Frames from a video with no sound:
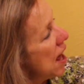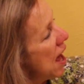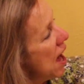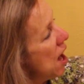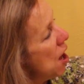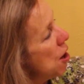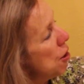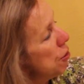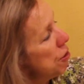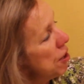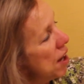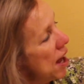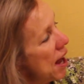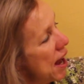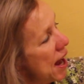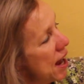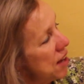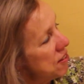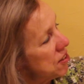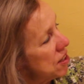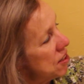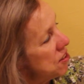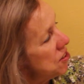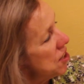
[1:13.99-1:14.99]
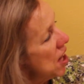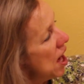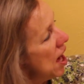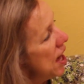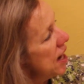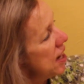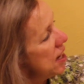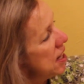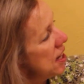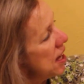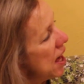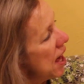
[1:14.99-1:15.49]
out as a
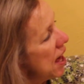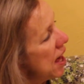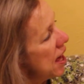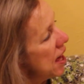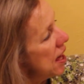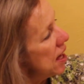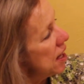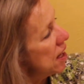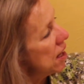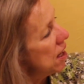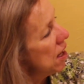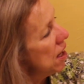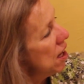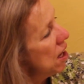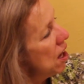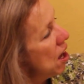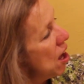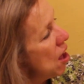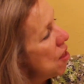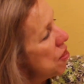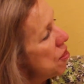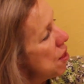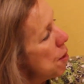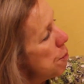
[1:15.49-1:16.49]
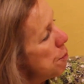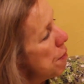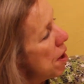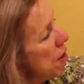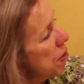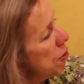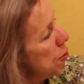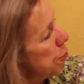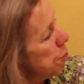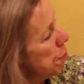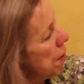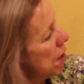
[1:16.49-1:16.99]
tiny egg. The
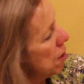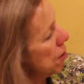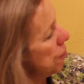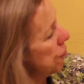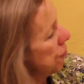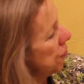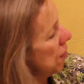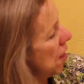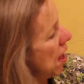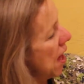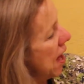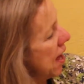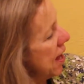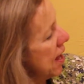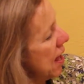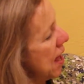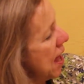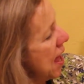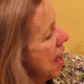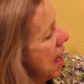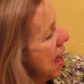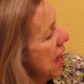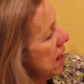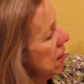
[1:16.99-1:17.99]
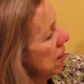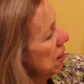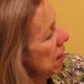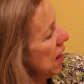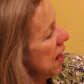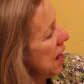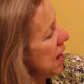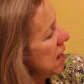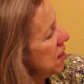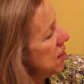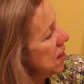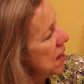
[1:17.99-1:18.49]
mother butterfly had
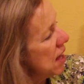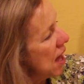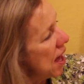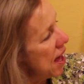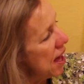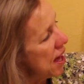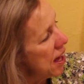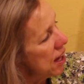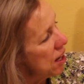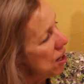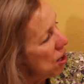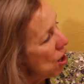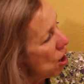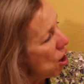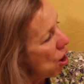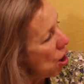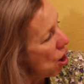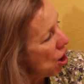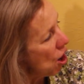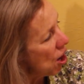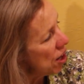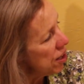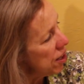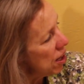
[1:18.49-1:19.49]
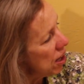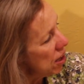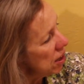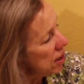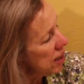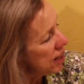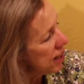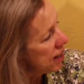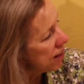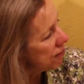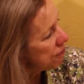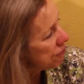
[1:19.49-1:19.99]
laid the egg on a
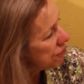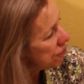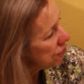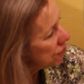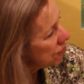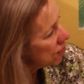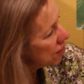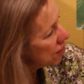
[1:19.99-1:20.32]
leaf.